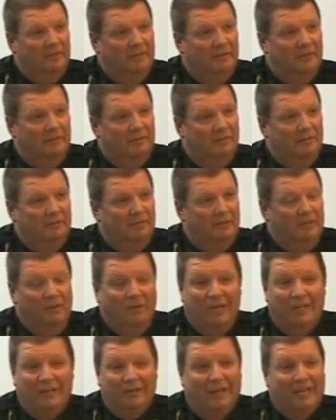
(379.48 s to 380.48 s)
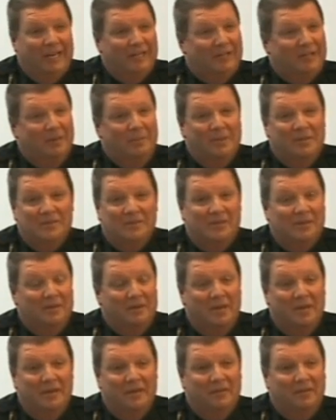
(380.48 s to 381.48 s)
You don't have to like Tommy
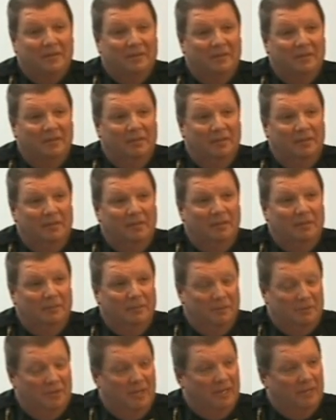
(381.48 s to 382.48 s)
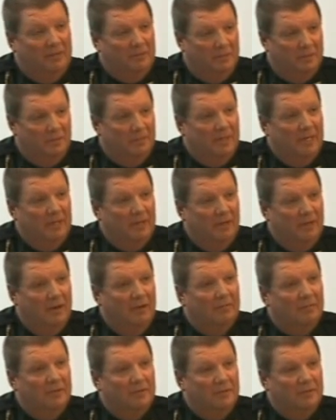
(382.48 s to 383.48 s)
Seagraves, but you have to respect the
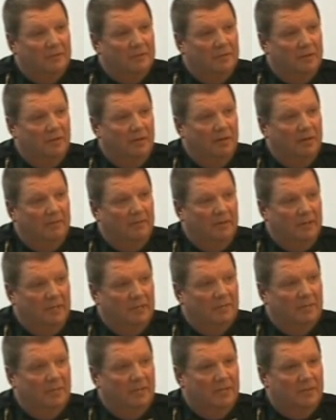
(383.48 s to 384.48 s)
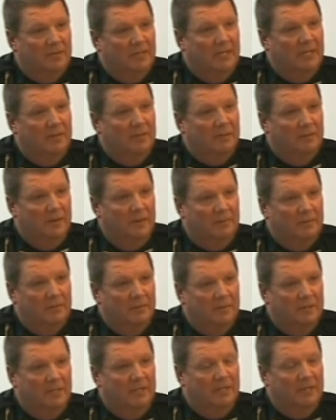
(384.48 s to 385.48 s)
office of the sheriff, and that's what I stand to
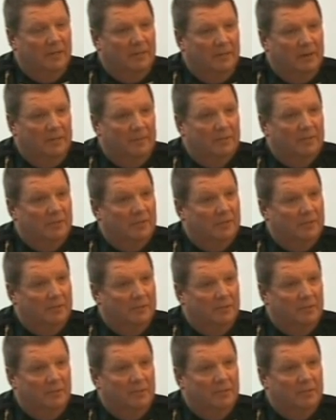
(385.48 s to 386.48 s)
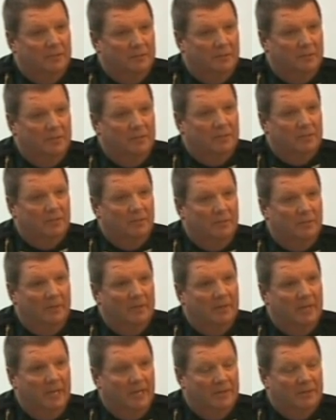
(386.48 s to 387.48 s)
represent. I represent the citizens of this
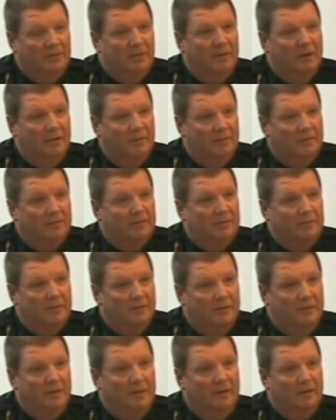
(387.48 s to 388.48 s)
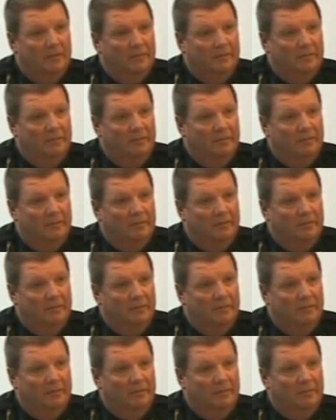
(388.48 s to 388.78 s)
community as the office of the sheriff.